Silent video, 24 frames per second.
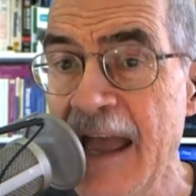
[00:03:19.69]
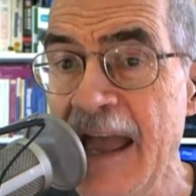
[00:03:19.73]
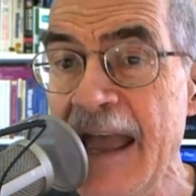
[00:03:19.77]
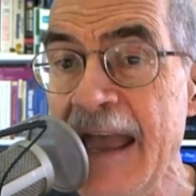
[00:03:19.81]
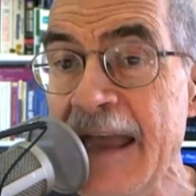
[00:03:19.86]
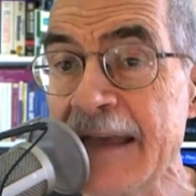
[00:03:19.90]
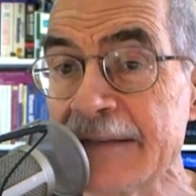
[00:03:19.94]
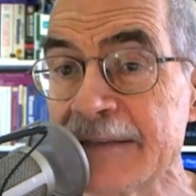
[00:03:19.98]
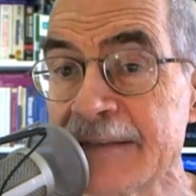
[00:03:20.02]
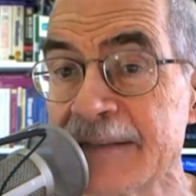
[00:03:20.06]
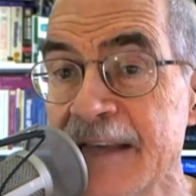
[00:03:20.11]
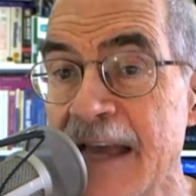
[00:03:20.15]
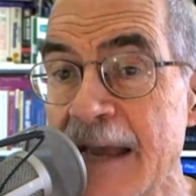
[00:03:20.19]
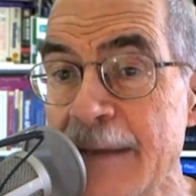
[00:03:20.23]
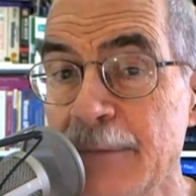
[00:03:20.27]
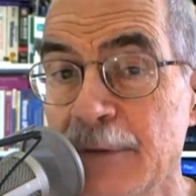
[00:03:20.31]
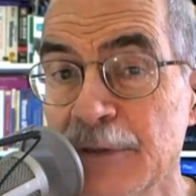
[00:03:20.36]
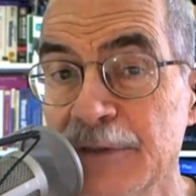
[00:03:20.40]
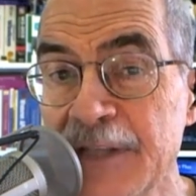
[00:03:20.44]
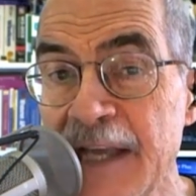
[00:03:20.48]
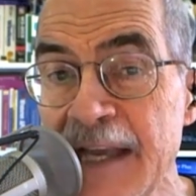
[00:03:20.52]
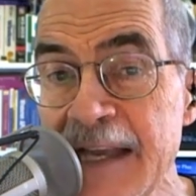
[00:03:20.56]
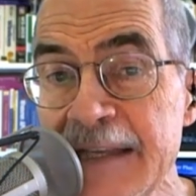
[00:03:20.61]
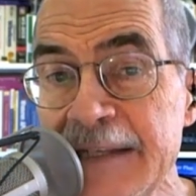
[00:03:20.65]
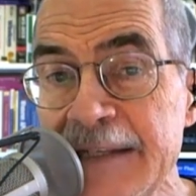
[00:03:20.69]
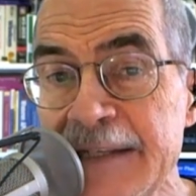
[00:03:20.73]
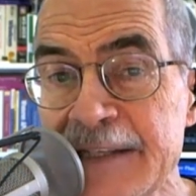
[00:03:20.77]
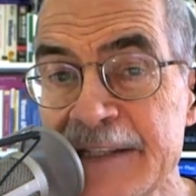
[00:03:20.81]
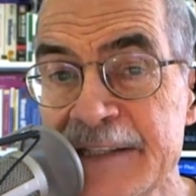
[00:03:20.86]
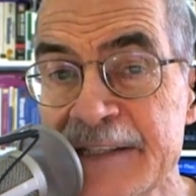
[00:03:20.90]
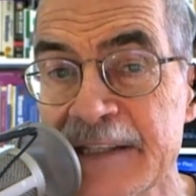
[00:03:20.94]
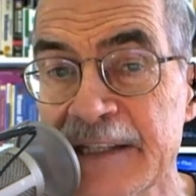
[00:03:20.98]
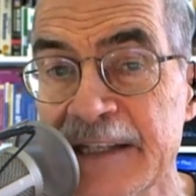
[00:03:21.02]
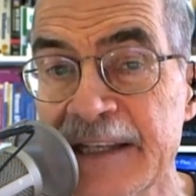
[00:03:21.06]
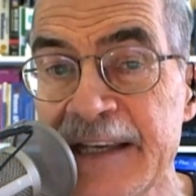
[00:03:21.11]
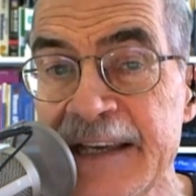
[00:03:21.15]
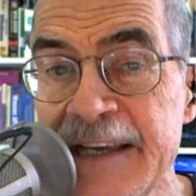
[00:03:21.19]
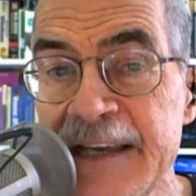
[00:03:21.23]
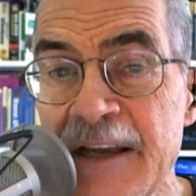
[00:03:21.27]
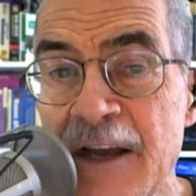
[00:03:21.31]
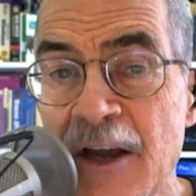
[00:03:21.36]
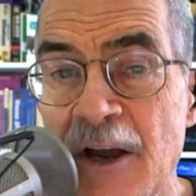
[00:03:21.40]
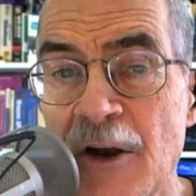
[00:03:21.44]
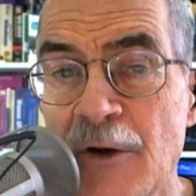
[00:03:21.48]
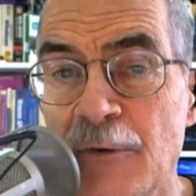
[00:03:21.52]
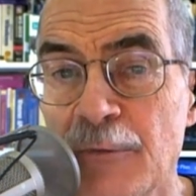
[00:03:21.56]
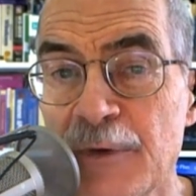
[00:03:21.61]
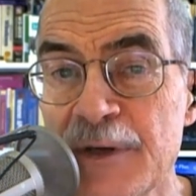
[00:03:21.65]
and simultaneously
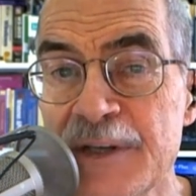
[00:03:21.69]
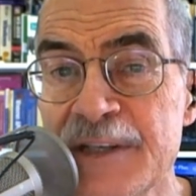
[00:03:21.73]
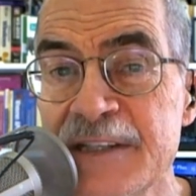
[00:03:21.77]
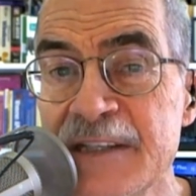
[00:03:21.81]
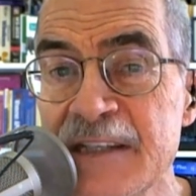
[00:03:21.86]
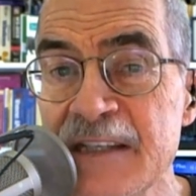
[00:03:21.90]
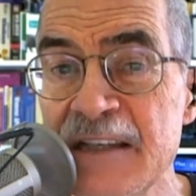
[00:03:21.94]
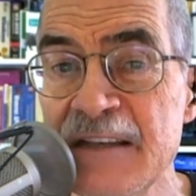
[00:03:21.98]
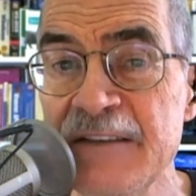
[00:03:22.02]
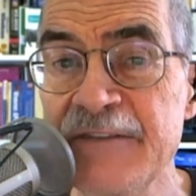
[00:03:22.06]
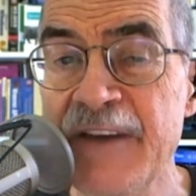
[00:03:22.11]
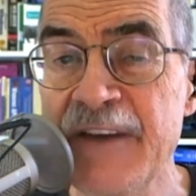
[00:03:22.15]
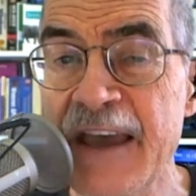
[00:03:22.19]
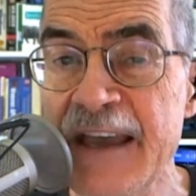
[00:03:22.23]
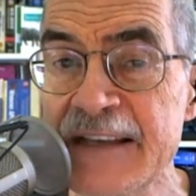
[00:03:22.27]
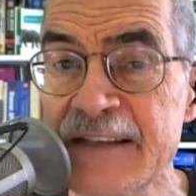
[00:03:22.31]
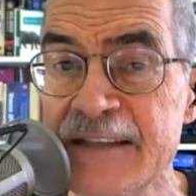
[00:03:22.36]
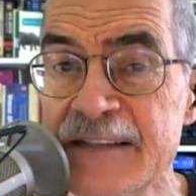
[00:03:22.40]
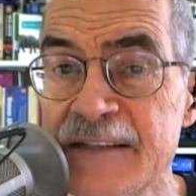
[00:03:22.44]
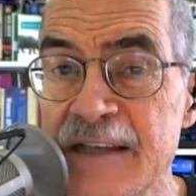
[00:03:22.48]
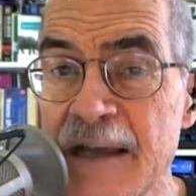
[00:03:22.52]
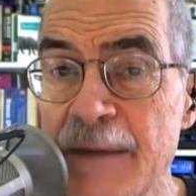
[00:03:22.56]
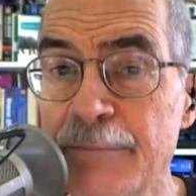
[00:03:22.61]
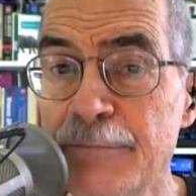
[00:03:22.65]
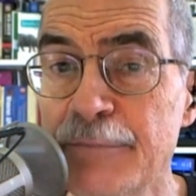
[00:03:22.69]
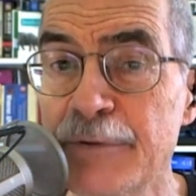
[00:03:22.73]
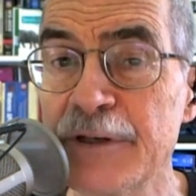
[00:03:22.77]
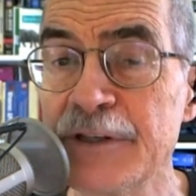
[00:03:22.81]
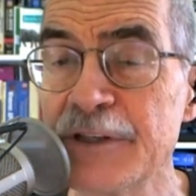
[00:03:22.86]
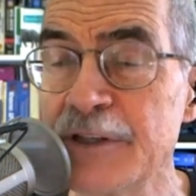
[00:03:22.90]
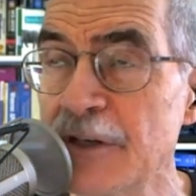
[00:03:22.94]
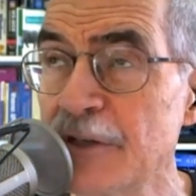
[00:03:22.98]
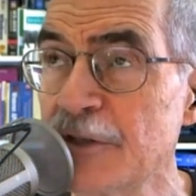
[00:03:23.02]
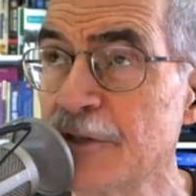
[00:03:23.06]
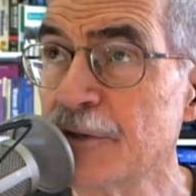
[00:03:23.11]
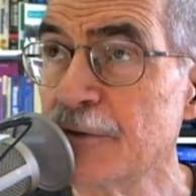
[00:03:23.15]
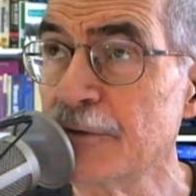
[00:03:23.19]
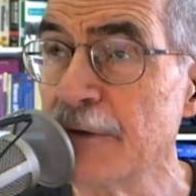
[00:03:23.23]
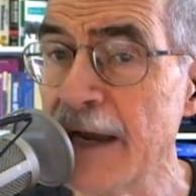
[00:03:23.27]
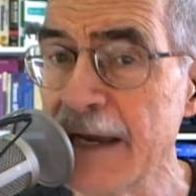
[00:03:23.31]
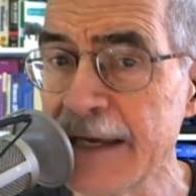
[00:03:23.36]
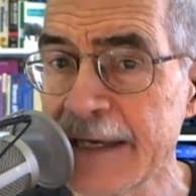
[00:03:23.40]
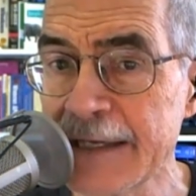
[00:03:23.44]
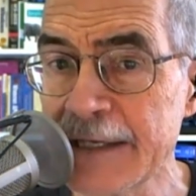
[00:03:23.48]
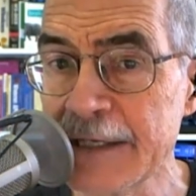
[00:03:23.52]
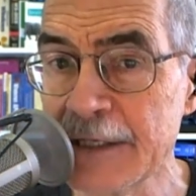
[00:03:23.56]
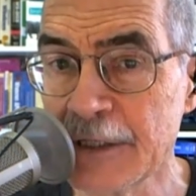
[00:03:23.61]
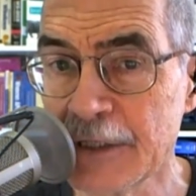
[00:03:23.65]
receive a separate
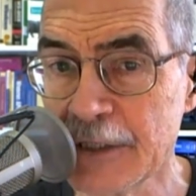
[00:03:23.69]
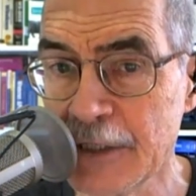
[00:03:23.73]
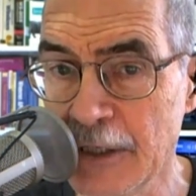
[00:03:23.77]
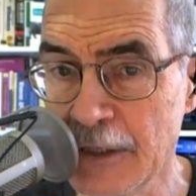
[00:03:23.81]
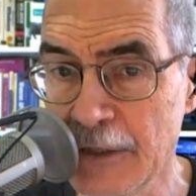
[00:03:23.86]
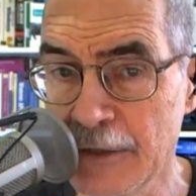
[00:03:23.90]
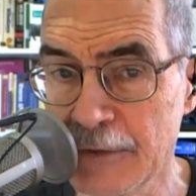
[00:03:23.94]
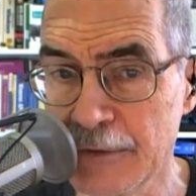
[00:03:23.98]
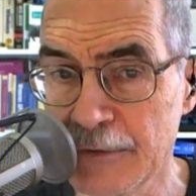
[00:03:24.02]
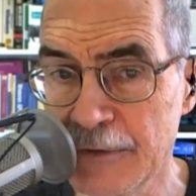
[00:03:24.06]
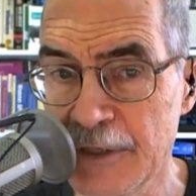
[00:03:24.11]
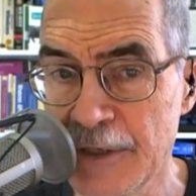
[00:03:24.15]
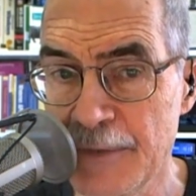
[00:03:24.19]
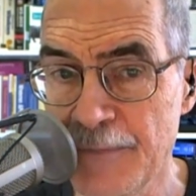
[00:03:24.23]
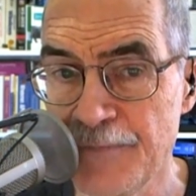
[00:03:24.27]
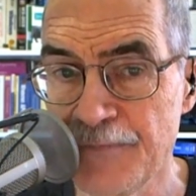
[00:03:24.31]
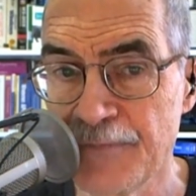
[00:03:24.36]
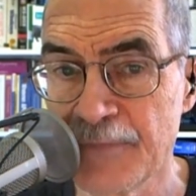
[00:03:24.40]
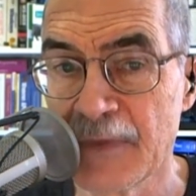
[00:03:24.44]
tracking code.